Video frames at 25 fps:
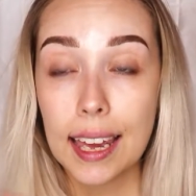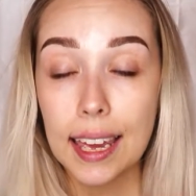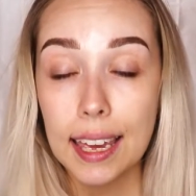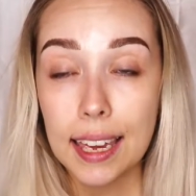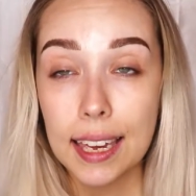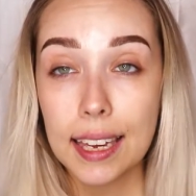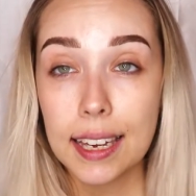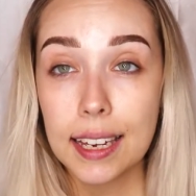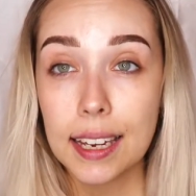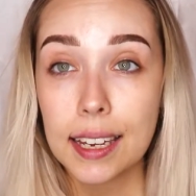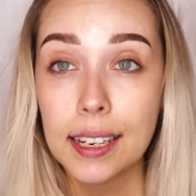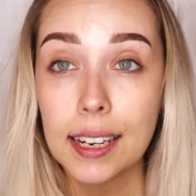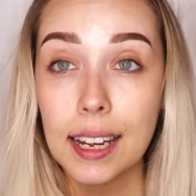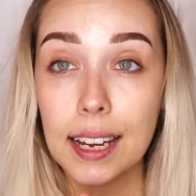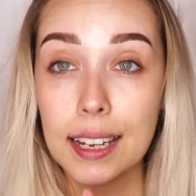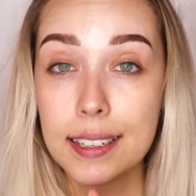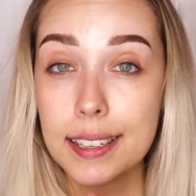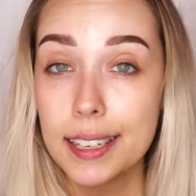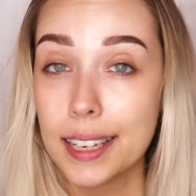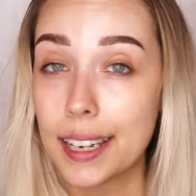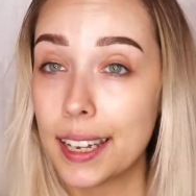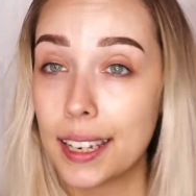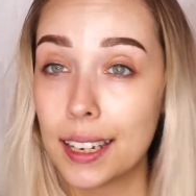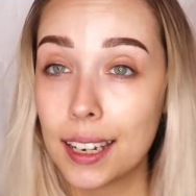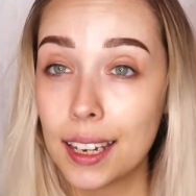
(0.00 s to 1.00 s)
And as
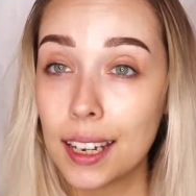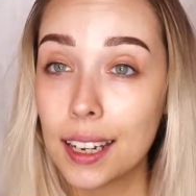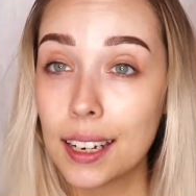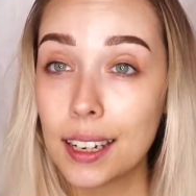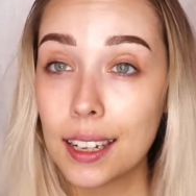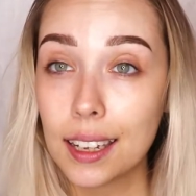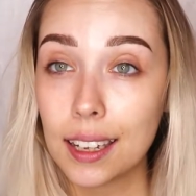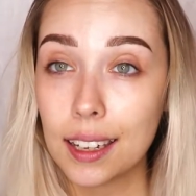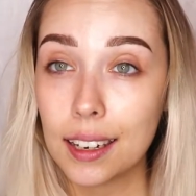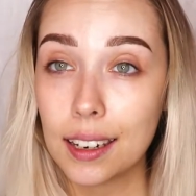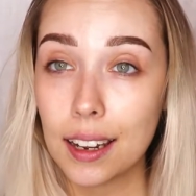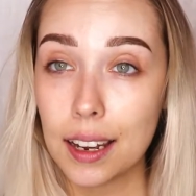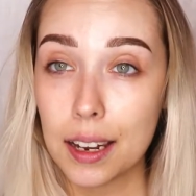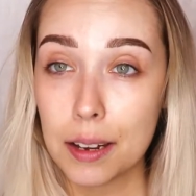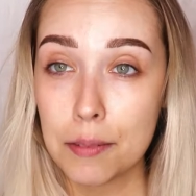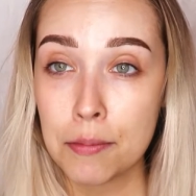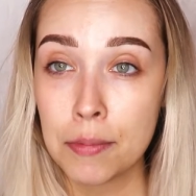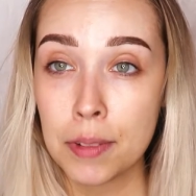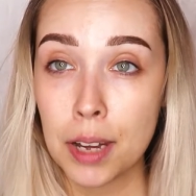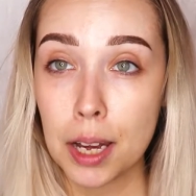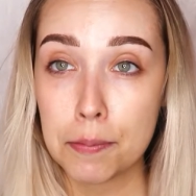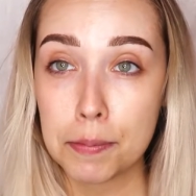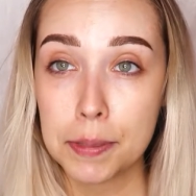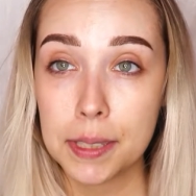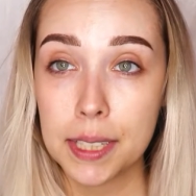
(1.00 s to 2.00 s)
a Canadian,
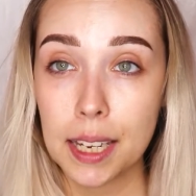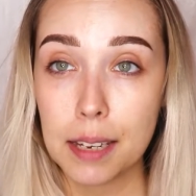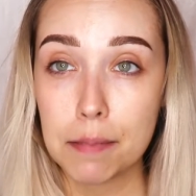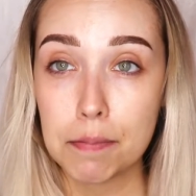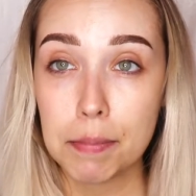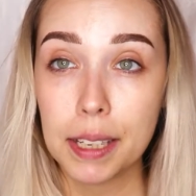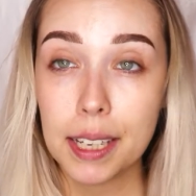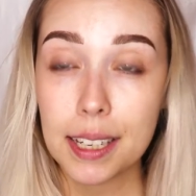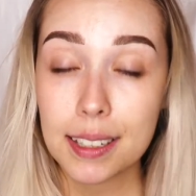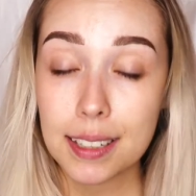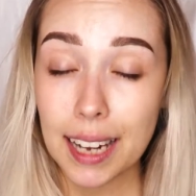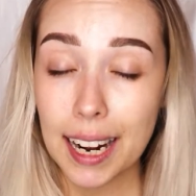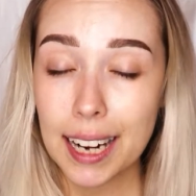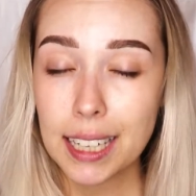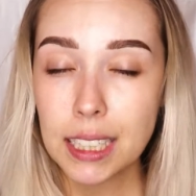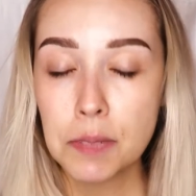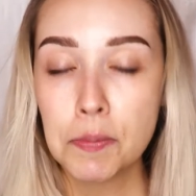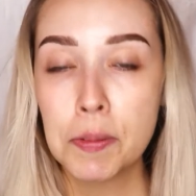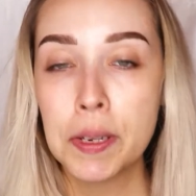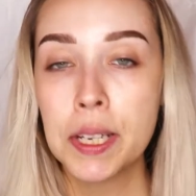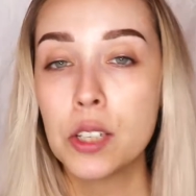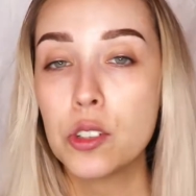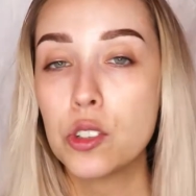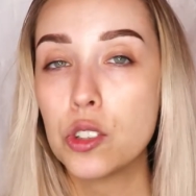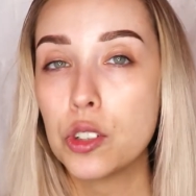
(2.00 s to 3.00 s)
I'm upset because I had to
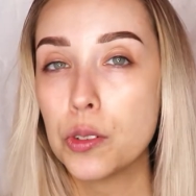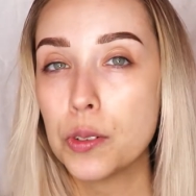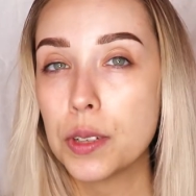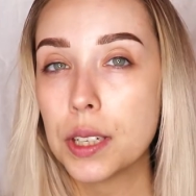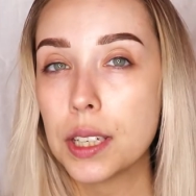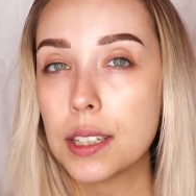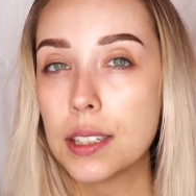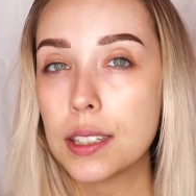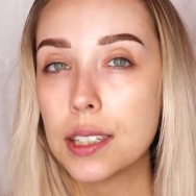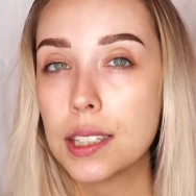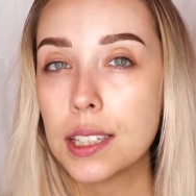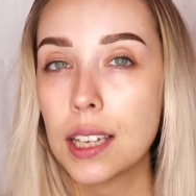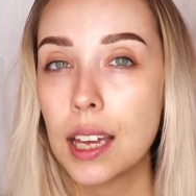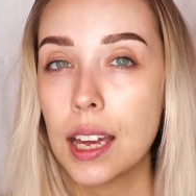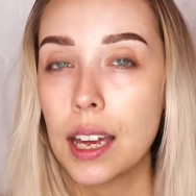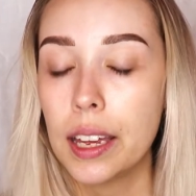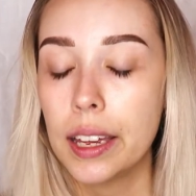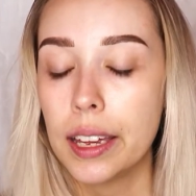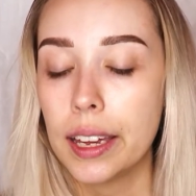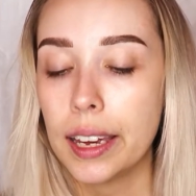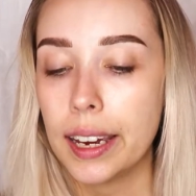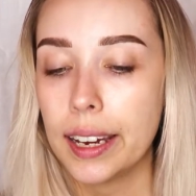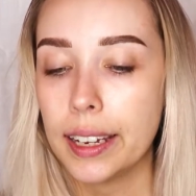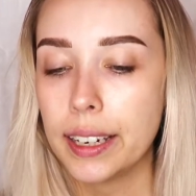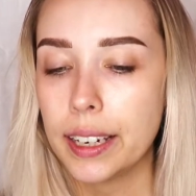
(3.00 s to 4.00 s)
pay duties.
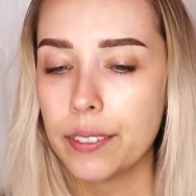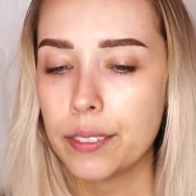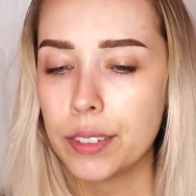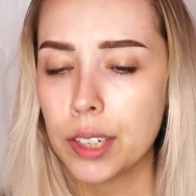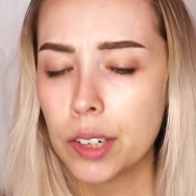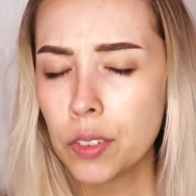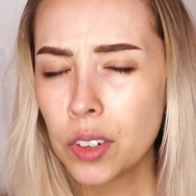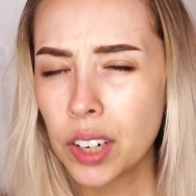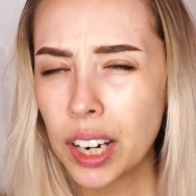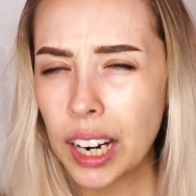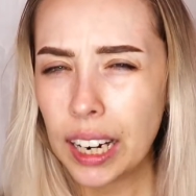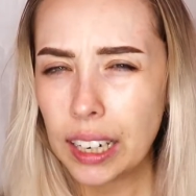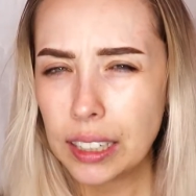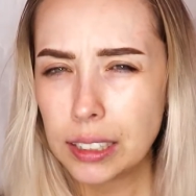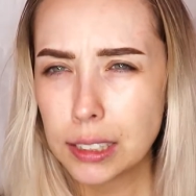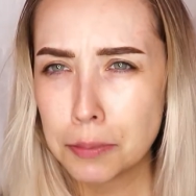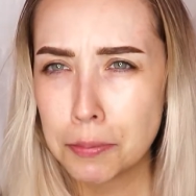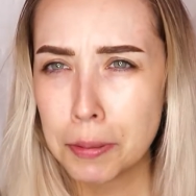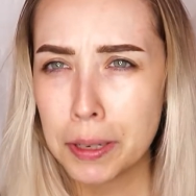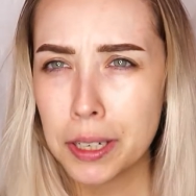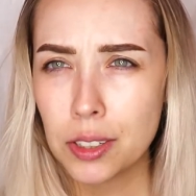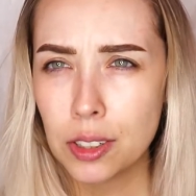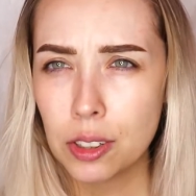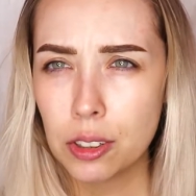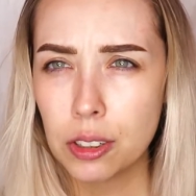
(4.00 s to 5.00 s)
And I've never had to
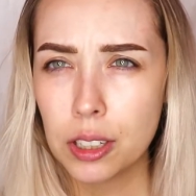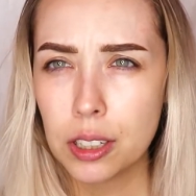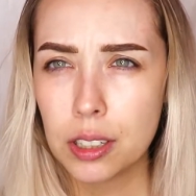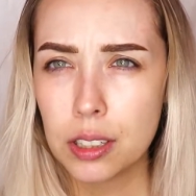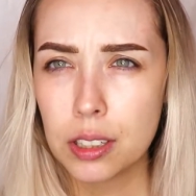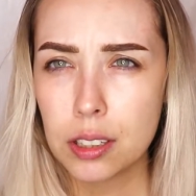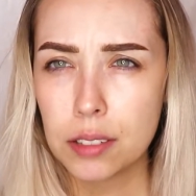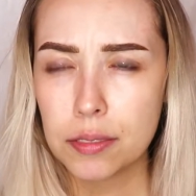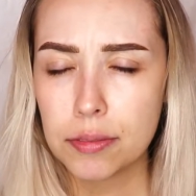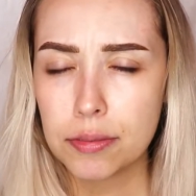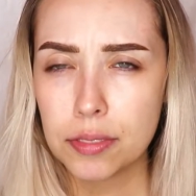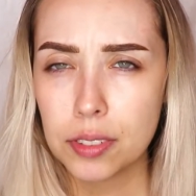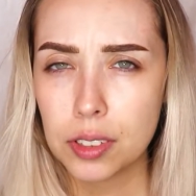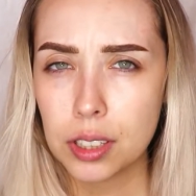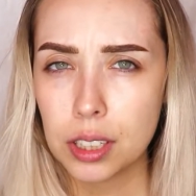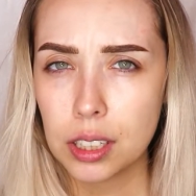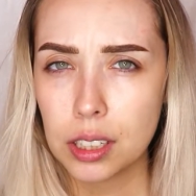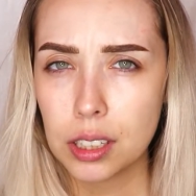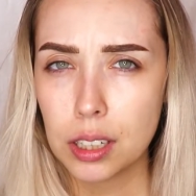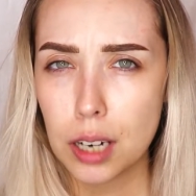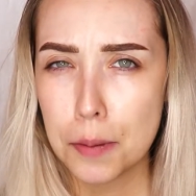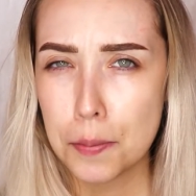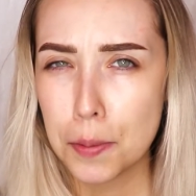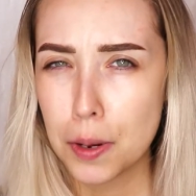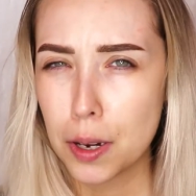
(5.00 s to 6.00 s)
pay duties
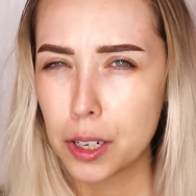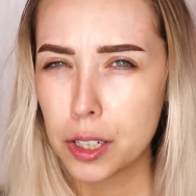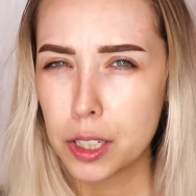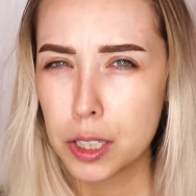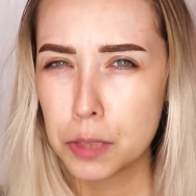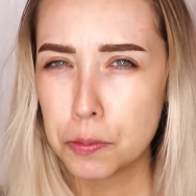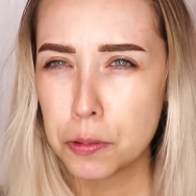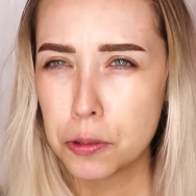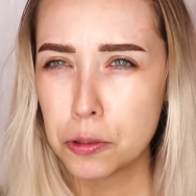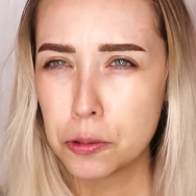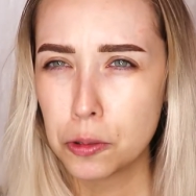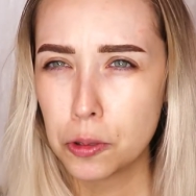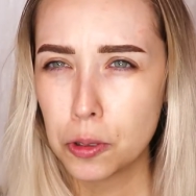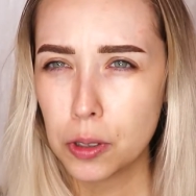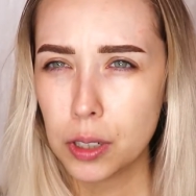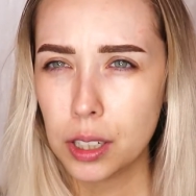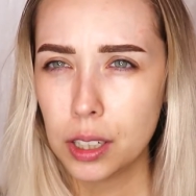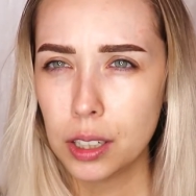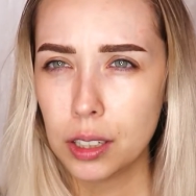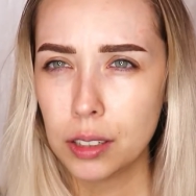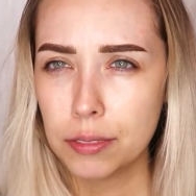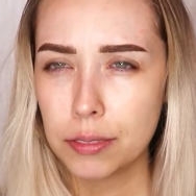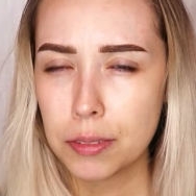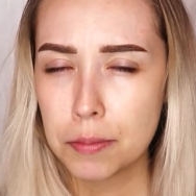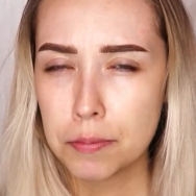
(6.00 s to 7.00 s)
for a box
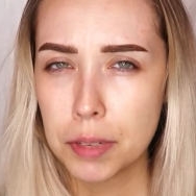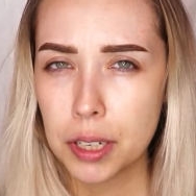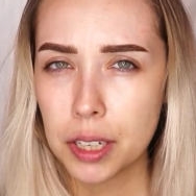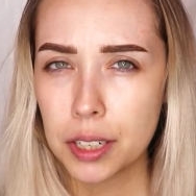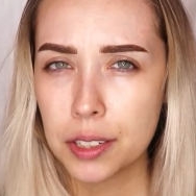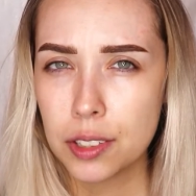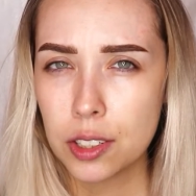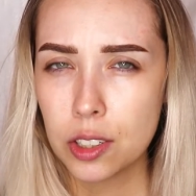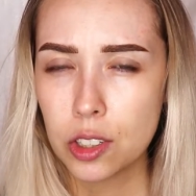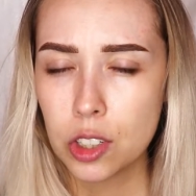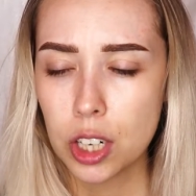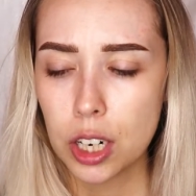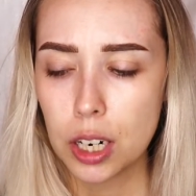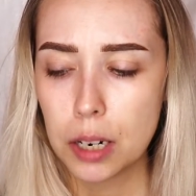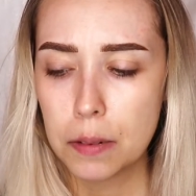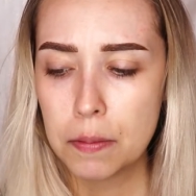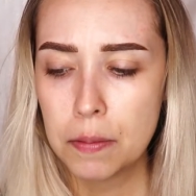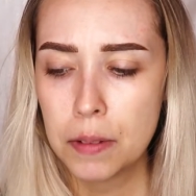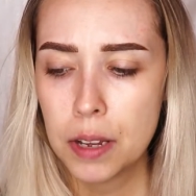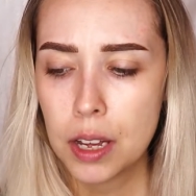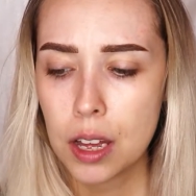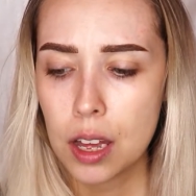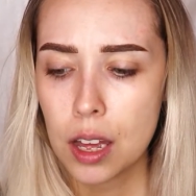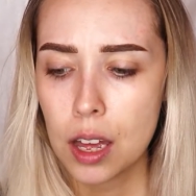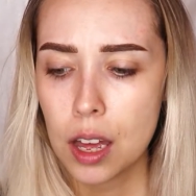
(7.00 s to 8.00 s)
before from
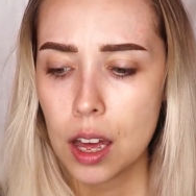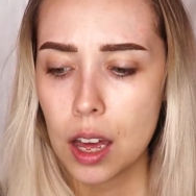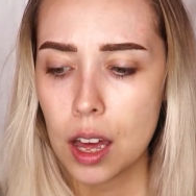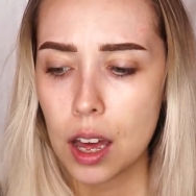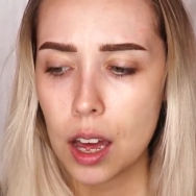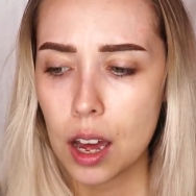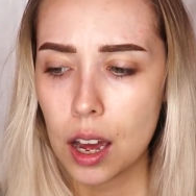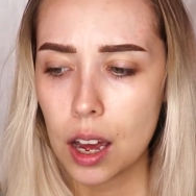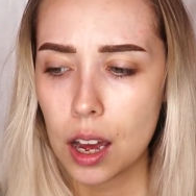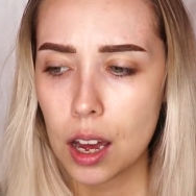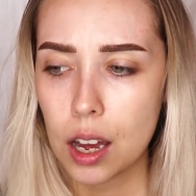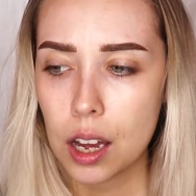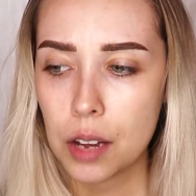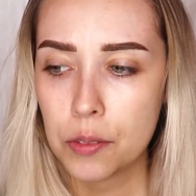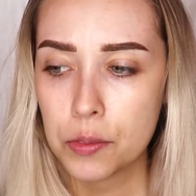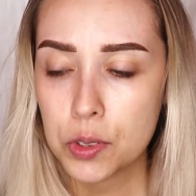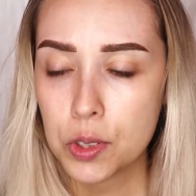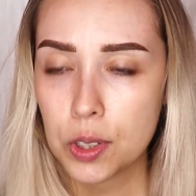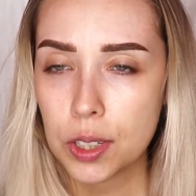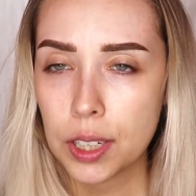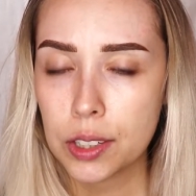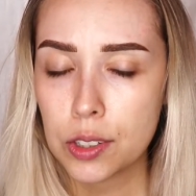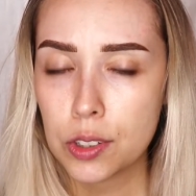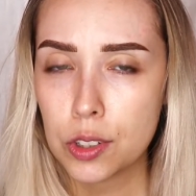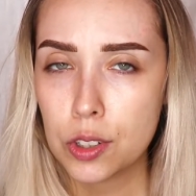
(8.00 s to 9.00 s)
BoxyCharm.
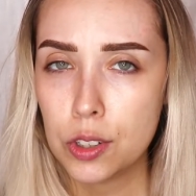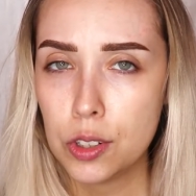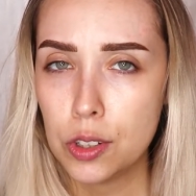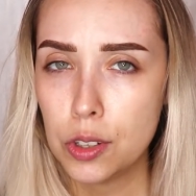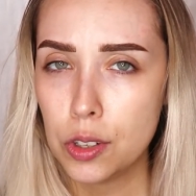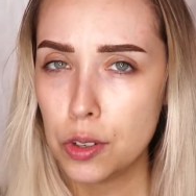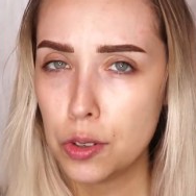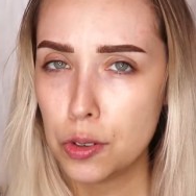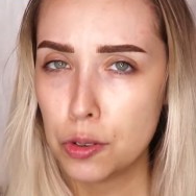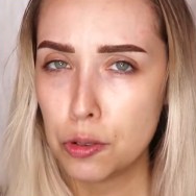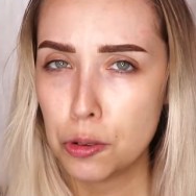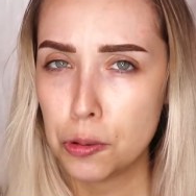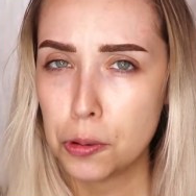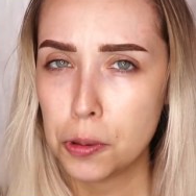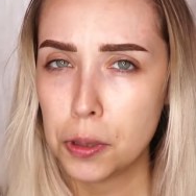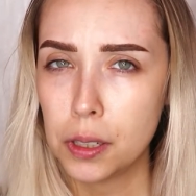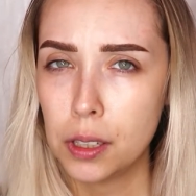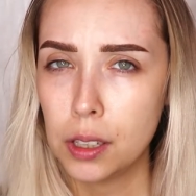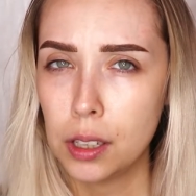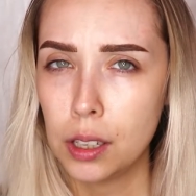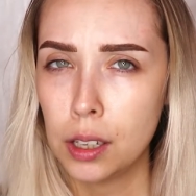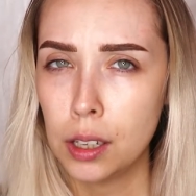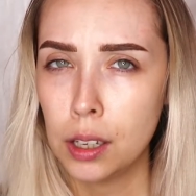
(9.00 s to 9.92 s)
So that's new.